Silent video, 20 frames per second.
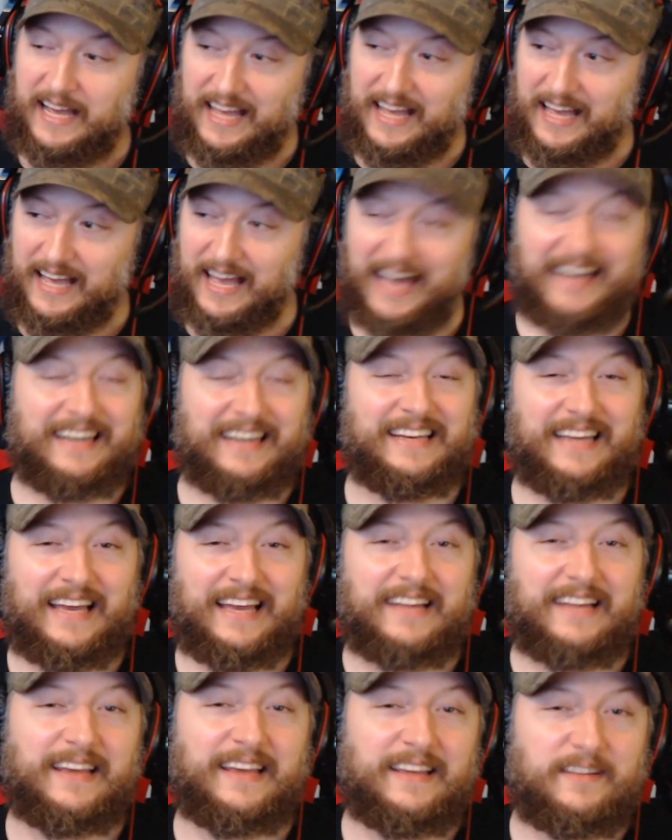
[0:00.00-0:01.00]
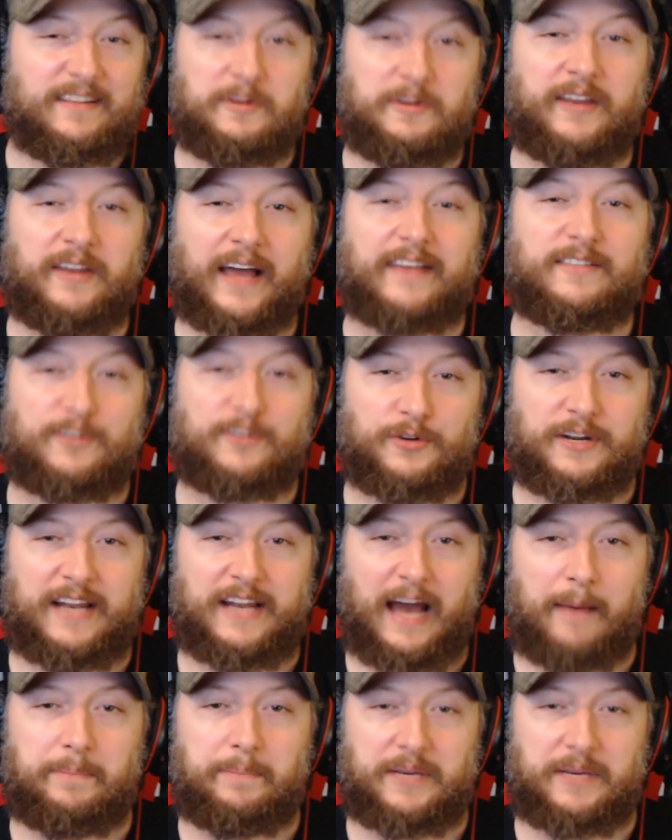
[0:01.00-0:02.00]
And it is nicer to
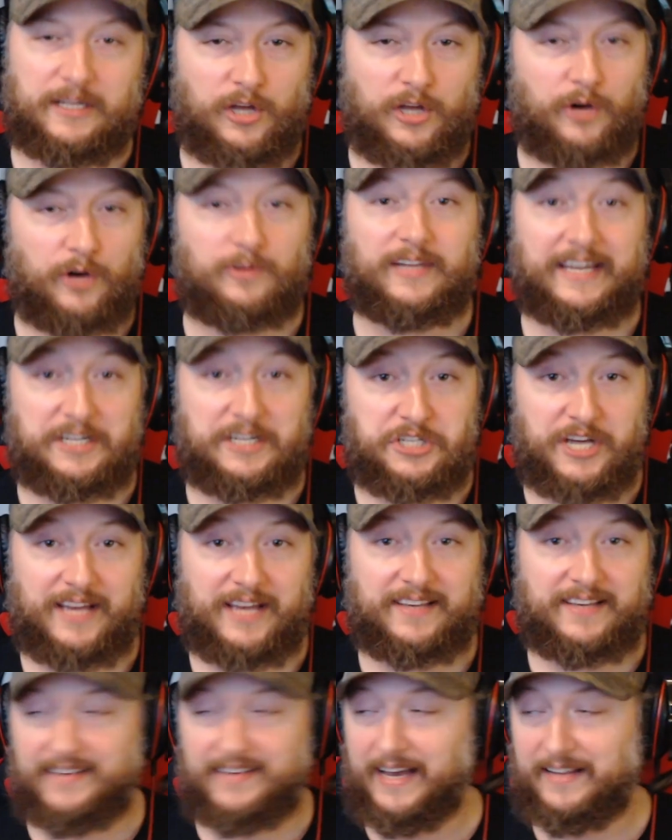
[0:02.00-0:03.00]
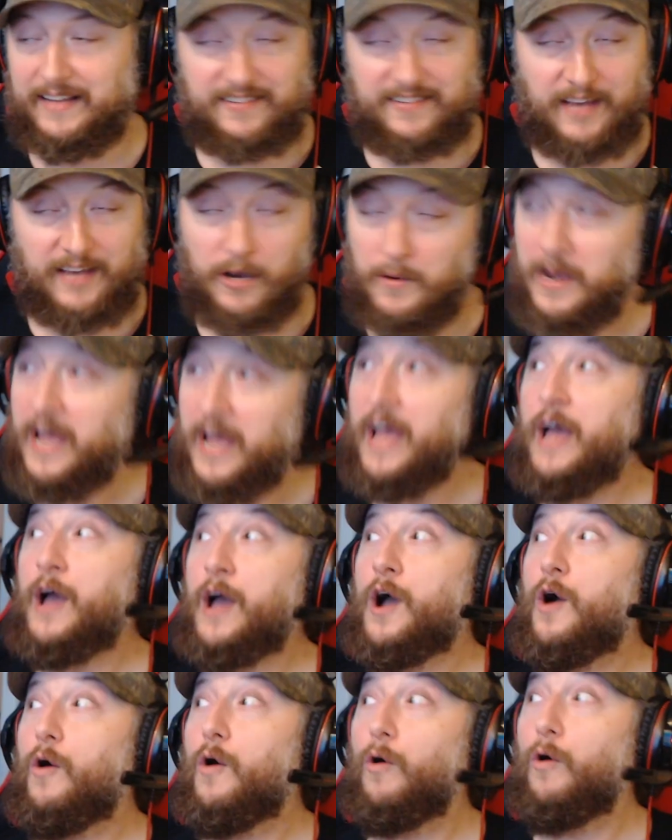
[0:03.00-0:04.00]
not be alone, like Jake said. So
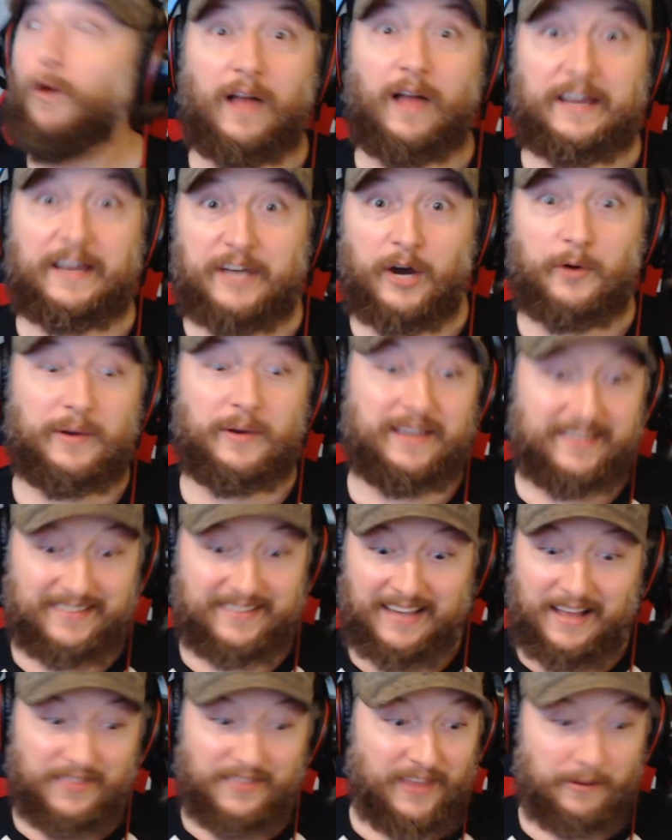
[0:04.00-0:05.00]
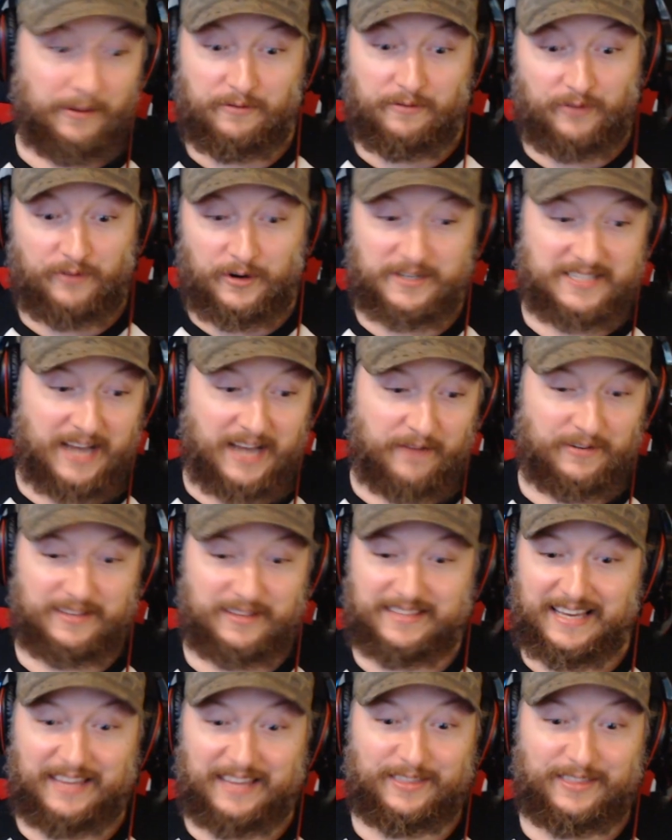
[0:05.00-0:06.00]
all I know is they reversed
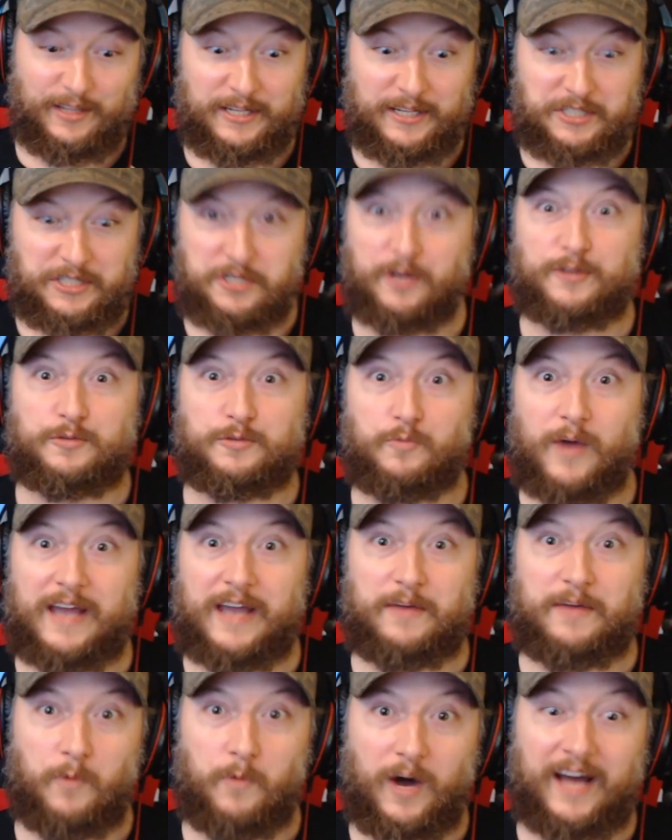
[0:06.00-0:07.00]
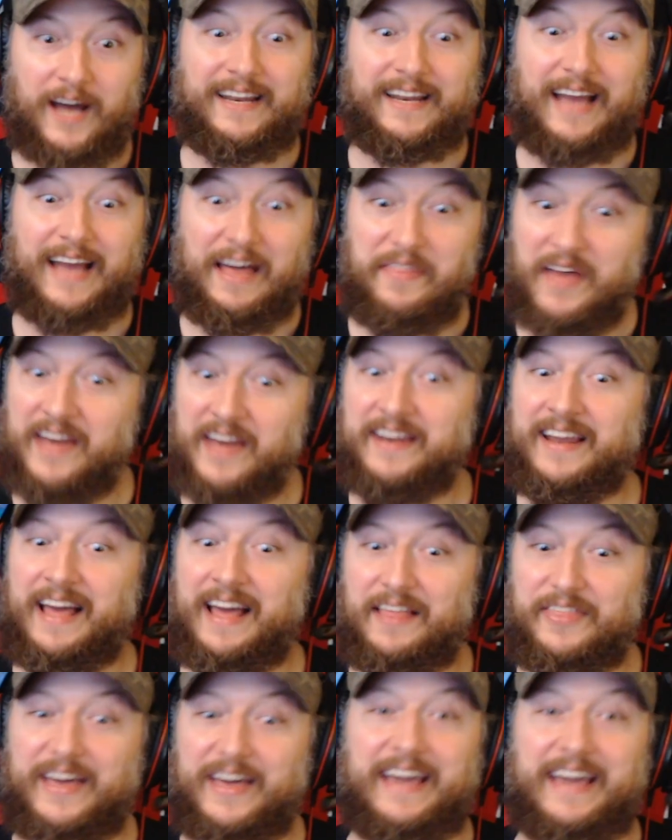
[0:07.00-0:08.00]
everything. The Lich goes, Wait, what? And then
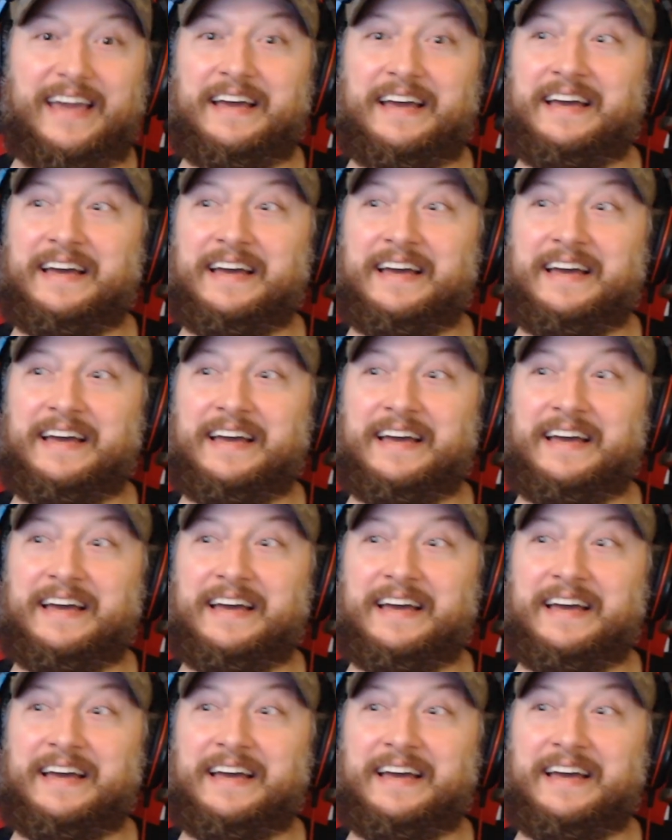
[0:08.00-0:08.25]
they